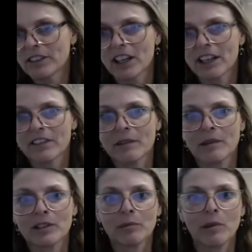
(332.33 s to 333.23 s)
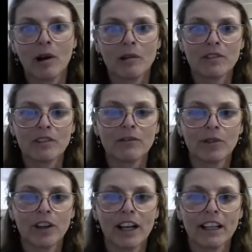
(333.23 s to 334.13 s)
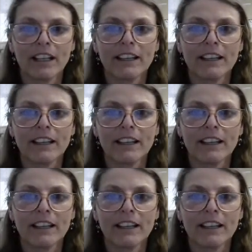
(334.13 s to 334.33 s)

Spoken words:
a lot of them on your palms and forehead.